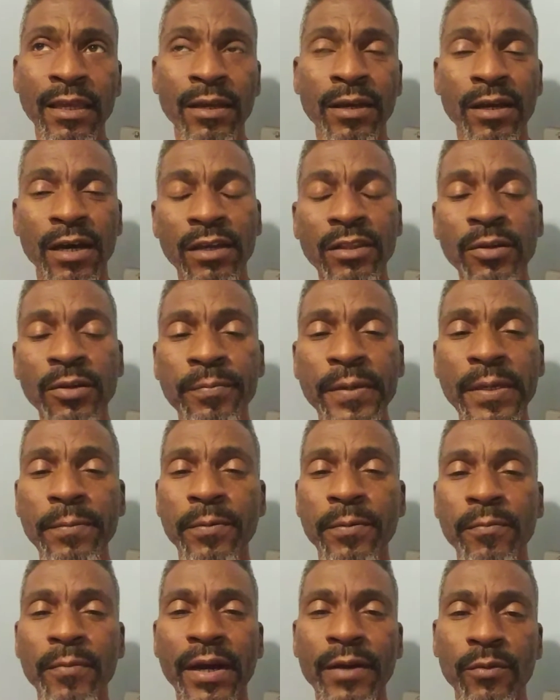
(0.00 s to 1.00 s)
Other
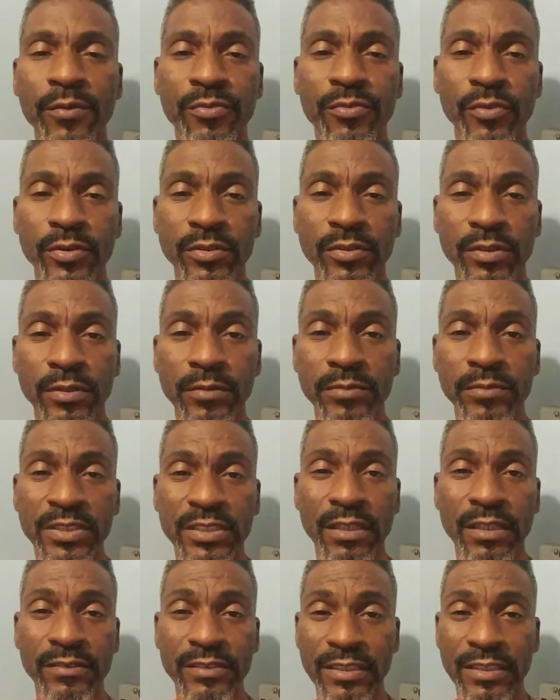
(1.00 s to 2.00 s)
people might refer to
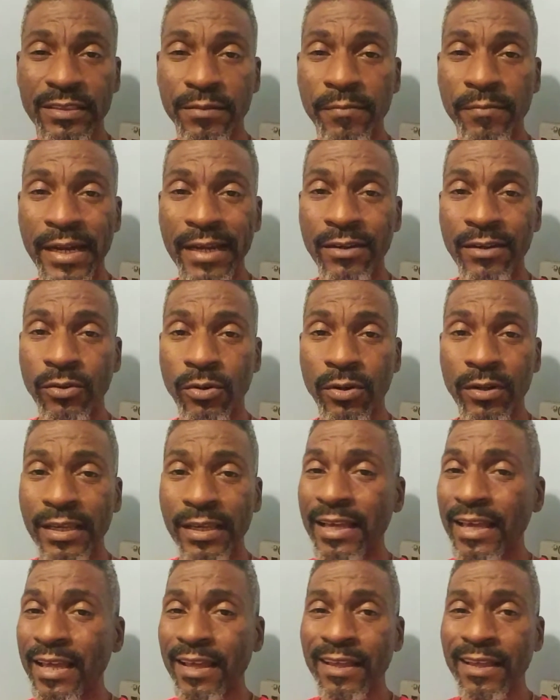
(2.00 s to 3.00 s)
themselves as a minority.
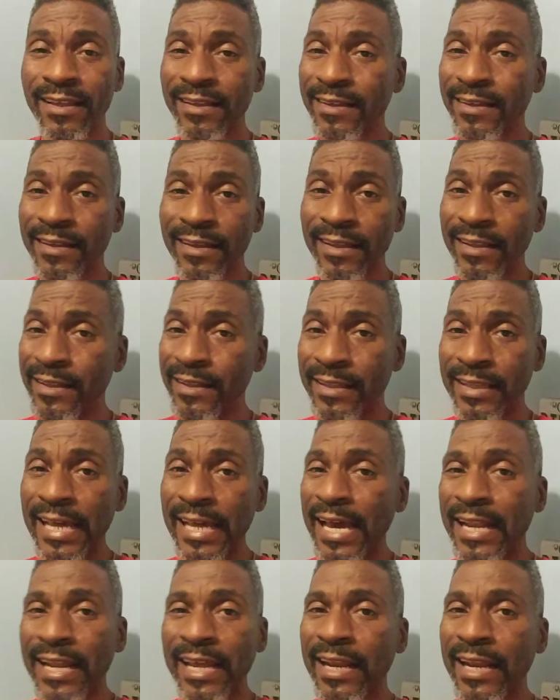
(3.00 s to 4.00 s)

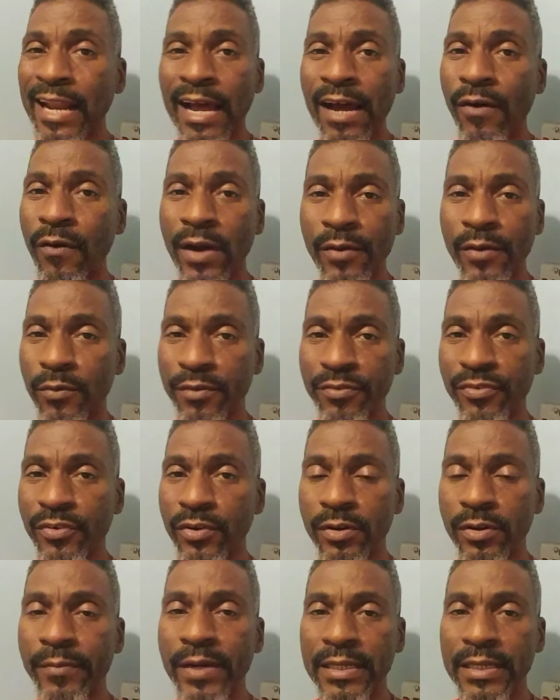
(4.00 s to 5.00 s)
That ain't how I refer
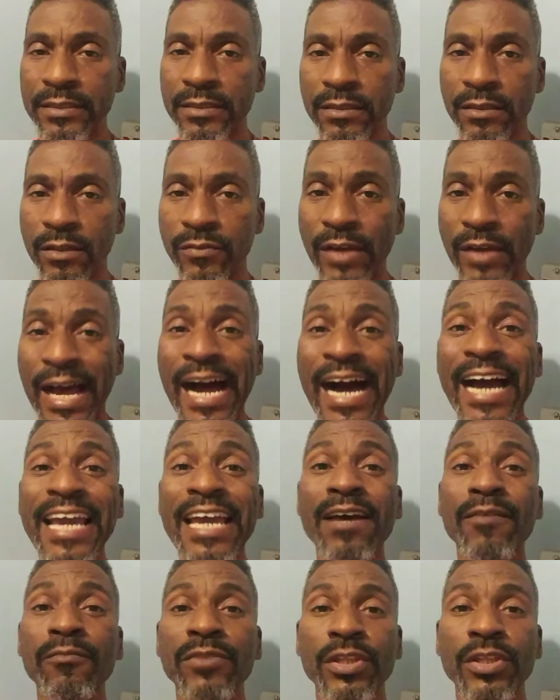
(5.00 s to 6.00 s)
to myself. I
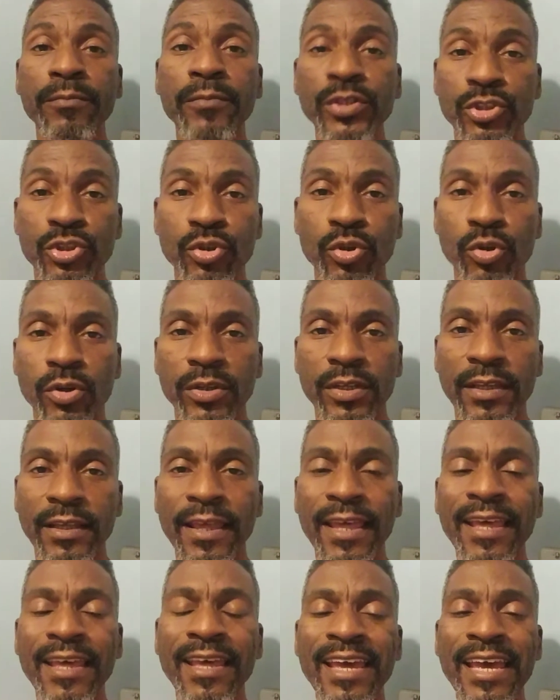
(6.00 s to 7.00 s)
am the majority.
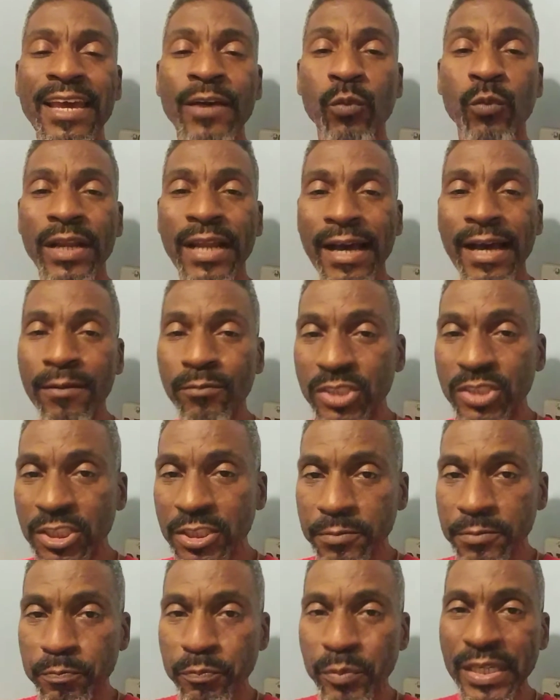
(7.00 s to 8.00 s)
And when I'm
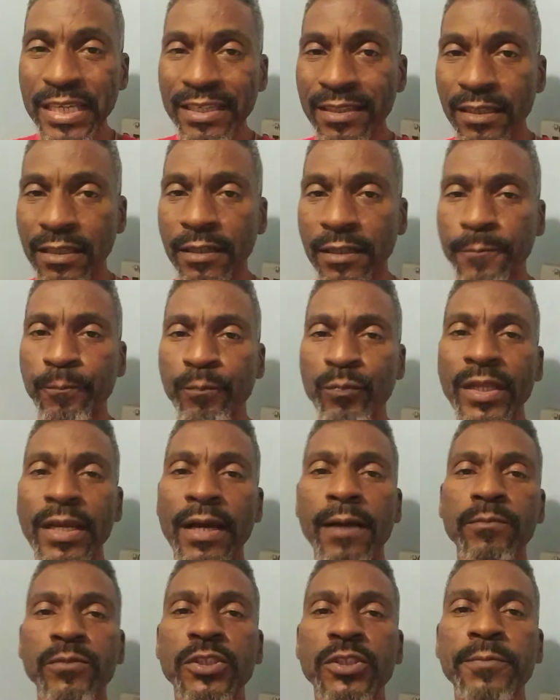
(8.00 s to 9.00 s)
speaking
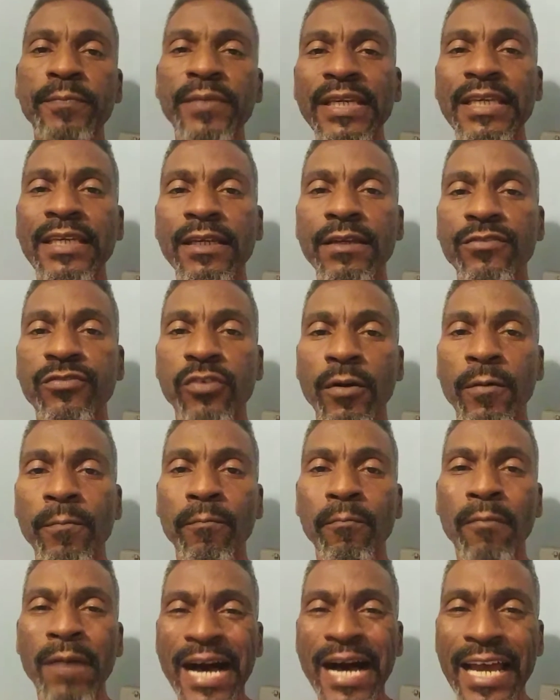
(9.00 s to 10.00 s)
from
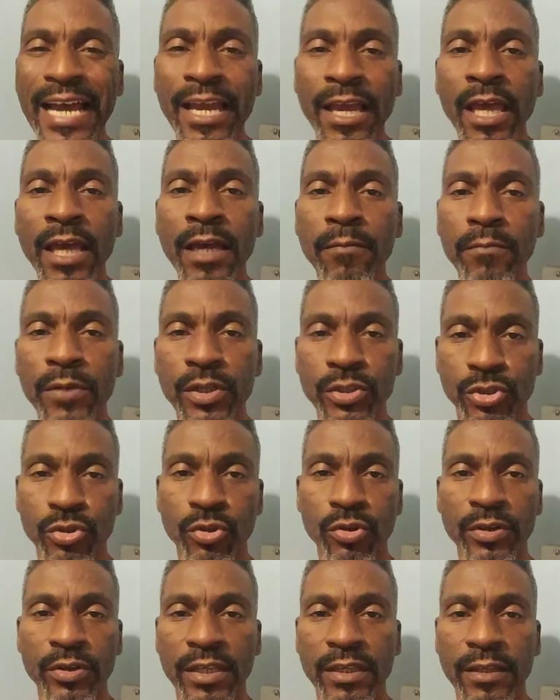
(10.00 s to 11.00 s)
my
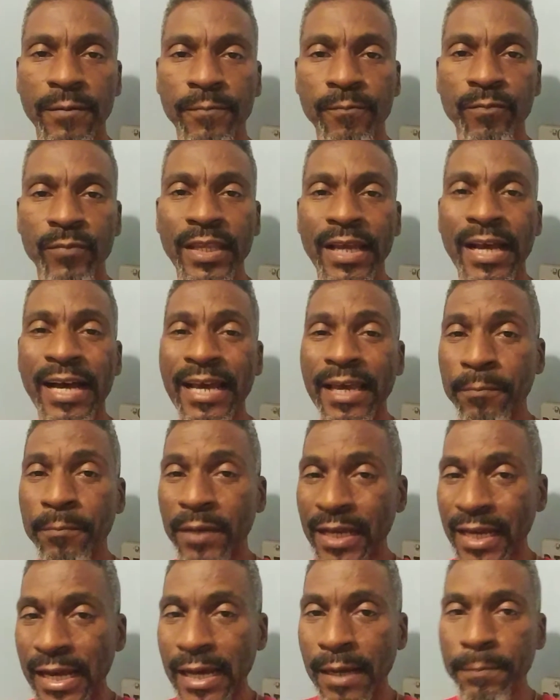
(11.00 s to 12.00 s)
majority. I am
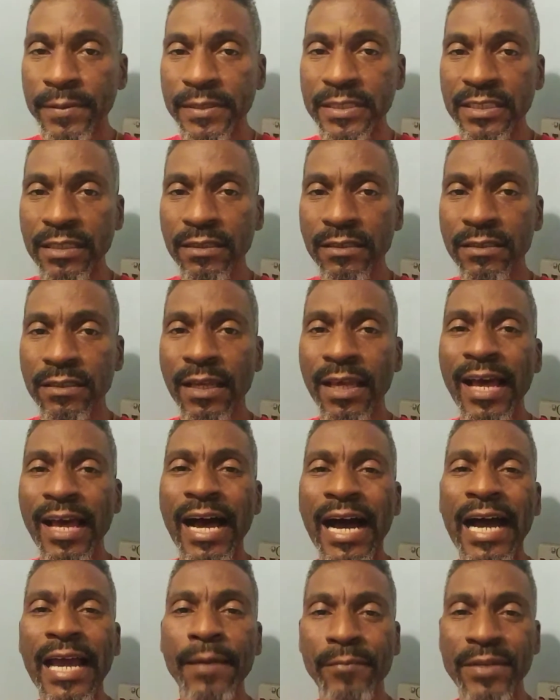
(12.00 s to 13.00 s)
competent.
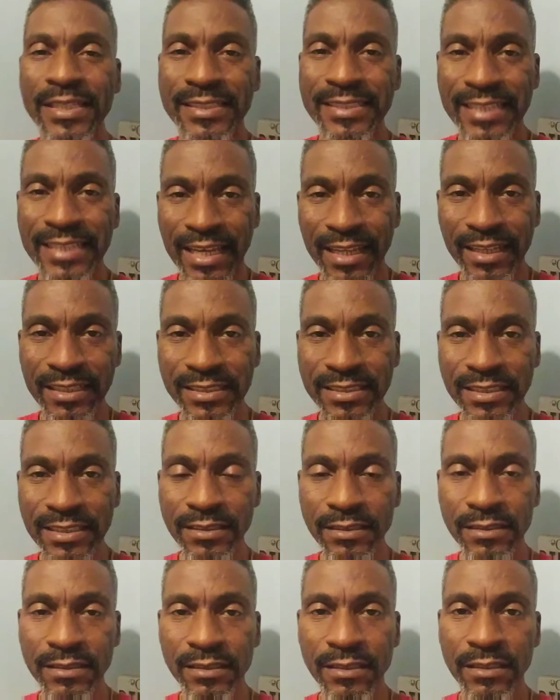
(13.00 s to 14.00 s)
I am
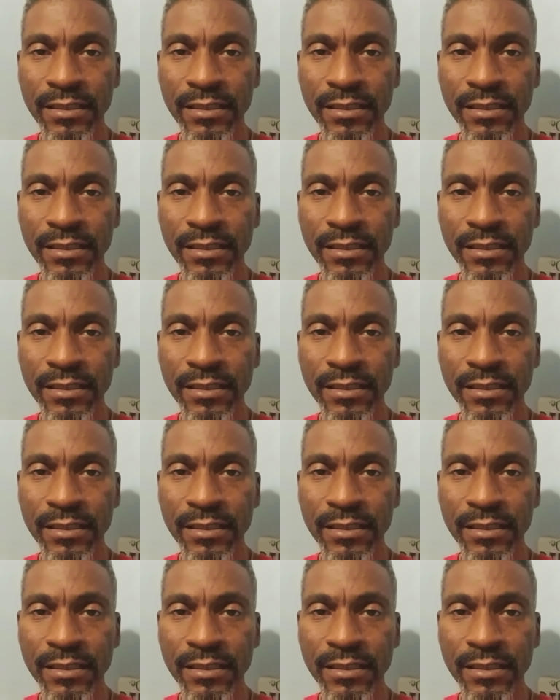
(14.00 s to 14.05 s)
intelligent.